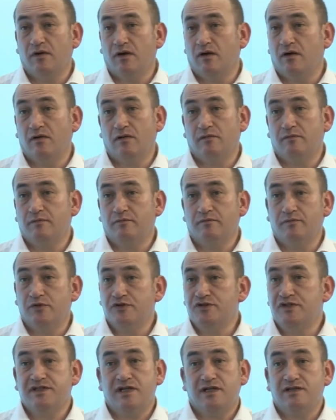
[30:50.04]
Our
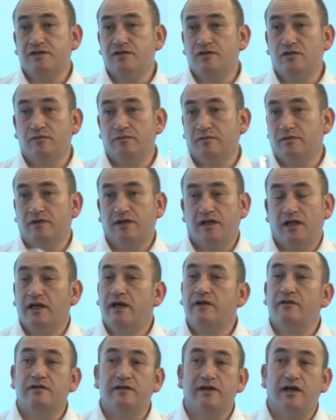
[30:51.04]
budget ended up
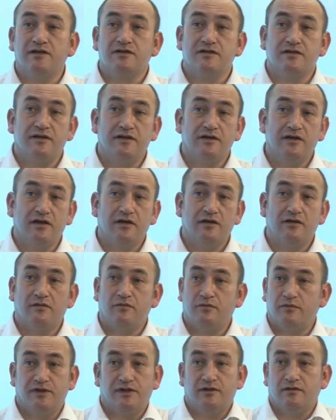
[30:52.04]
clear at the end of the year.
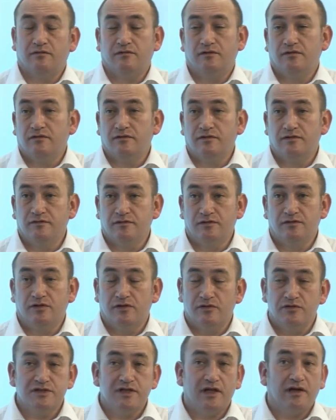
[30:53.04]
We didn't
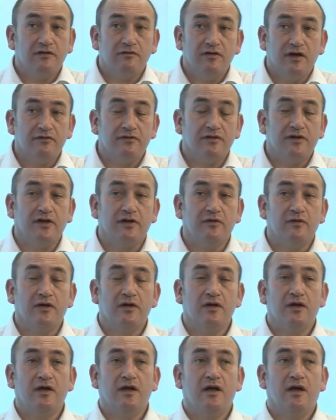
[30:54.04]
lose any revenue.
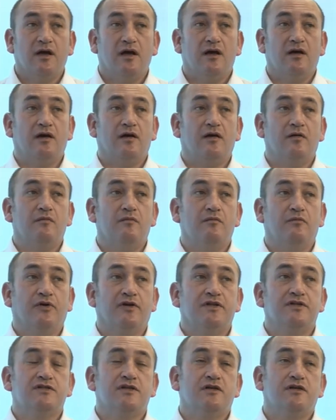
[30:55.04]

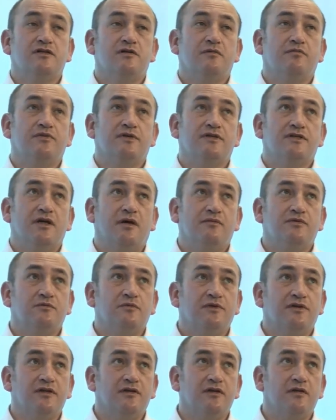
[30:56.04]
But in terms of
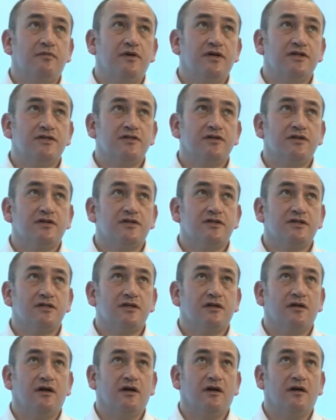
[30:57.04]
perception within the
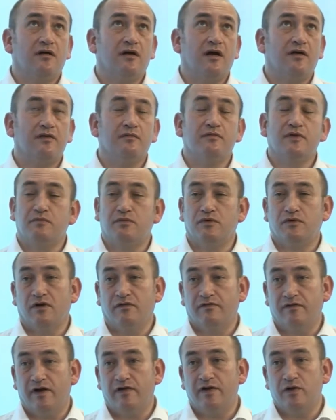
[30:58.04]
business, I think people
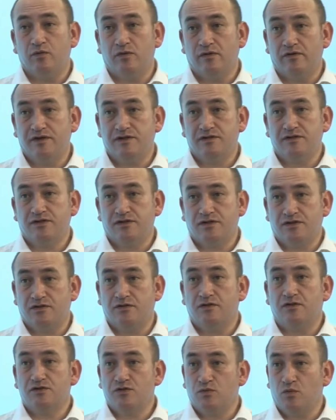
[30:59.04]
got very worried as
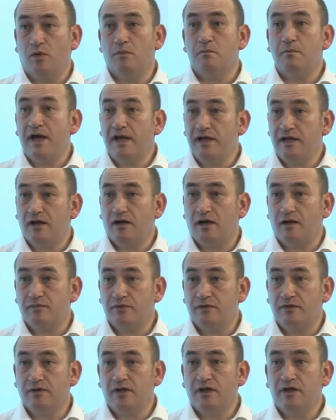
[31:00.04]
to what may
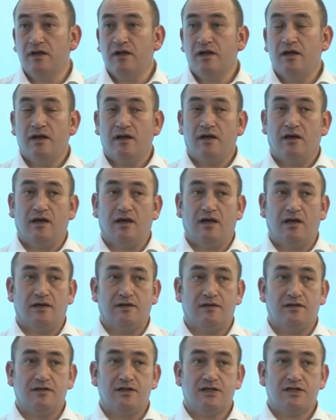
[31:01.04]
happen.
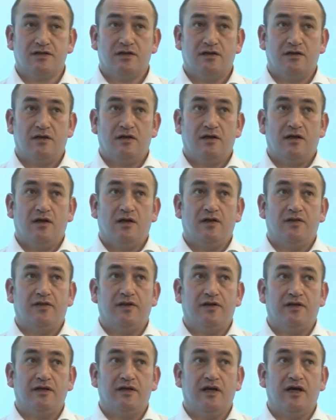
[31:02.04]
And
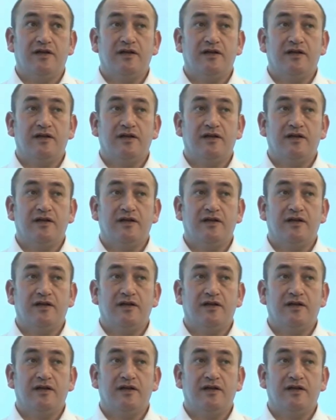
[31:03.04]
the